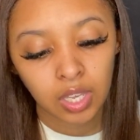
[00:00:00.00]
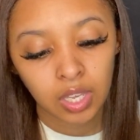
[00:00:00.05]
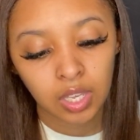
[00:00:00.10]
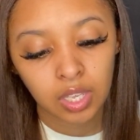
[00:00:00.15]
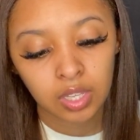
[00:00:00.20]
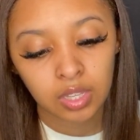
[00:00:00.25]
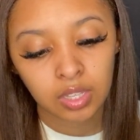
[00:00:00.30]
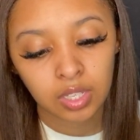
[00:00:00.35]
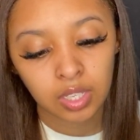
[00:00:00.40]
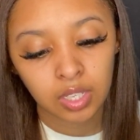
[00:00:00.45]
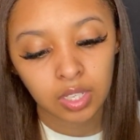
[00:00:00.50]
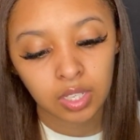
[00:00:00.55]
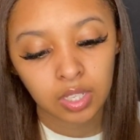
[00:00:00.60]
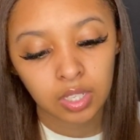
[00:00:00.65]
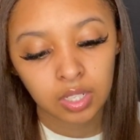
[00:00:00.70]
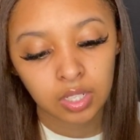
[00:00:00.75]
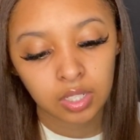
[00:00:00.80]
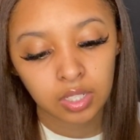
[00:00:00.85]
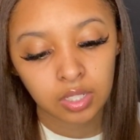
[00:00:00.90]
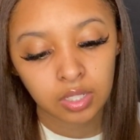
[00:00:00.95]
And
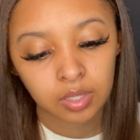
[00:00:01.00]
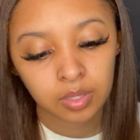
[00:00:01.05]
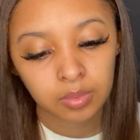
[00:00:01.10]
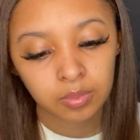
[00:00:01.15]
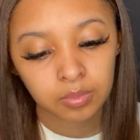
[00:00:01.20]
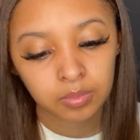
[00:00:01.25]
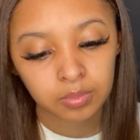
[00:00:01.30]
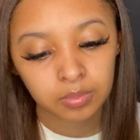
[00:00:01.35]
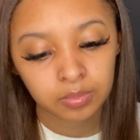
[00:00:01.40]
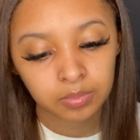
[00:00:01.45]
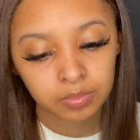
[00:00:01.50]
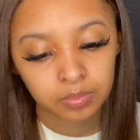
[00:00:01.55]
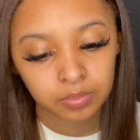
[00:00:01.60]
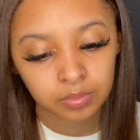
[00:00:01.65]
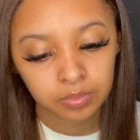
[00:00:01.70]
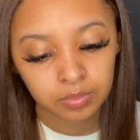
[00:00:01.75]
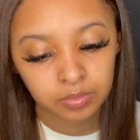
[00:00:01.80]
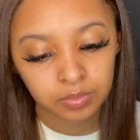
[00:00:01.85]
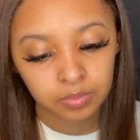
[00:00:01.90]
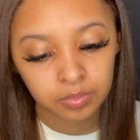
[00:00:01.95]
then
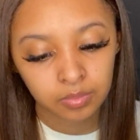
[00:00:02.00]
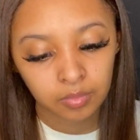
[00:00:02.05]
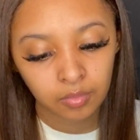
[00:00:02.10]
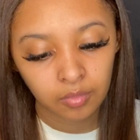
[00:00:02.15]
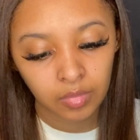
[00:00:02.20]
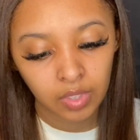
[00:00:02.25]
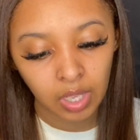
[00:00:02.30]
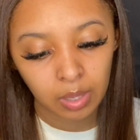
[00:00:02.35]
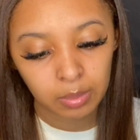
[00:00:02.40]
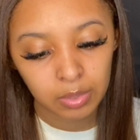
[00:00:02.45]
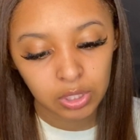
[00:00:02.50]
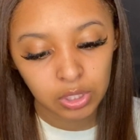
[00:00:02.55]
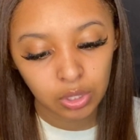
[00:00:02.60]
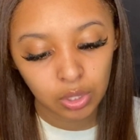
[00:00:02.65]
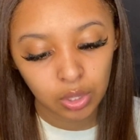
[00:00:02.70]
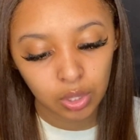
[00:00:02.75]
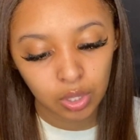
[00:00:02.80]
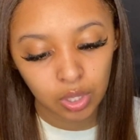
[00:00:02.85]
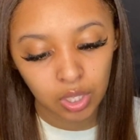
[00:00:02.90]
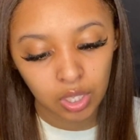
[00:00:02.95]
I'm gonna show
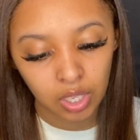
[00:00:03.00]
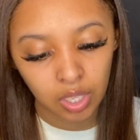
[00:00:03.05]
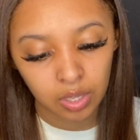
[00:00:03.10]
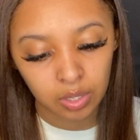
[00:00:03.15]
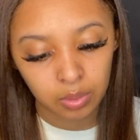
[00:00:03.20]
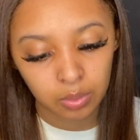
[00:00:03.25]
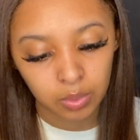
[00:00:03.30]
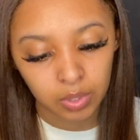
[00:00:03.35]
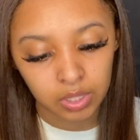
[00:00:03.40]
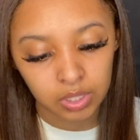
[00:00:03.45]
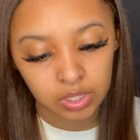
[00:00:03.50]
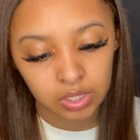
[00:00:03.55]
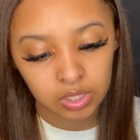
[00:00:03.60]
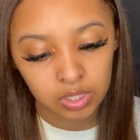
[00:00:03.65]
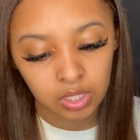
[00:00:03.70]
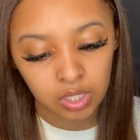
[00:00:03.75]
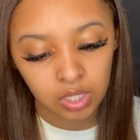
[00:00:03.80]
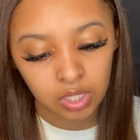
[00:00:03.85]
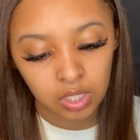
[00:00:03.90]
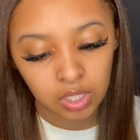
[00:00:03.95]
you the other
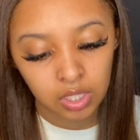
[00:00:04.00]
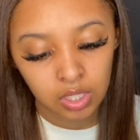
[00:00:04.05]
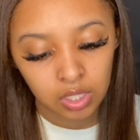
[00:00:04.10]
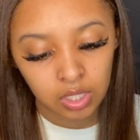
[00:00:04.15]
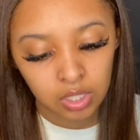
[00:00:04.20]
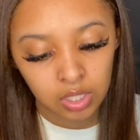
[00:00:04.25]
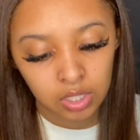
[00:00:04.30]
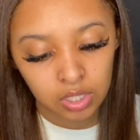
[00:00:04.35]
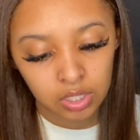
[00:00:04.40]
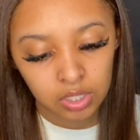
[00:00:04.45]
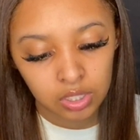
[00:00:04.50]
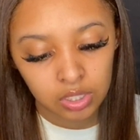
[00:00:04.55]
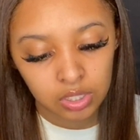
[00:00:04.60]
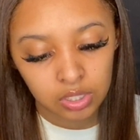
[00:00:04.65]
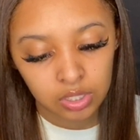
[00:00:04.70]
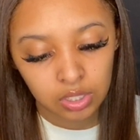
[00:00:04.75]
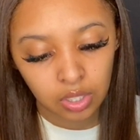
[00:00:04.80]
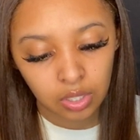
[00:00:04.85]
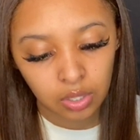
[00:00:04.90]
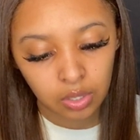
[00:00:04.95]
ones.
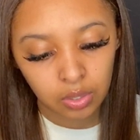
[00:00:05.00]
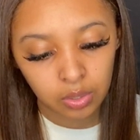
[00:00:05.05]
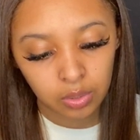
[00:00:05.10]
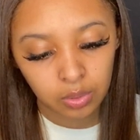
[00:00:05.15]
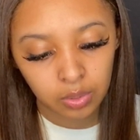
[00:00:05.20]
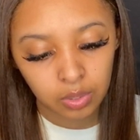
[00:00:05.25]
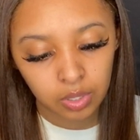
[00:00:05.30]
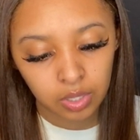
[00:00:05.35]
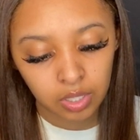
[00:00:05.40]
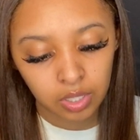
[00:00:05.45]
So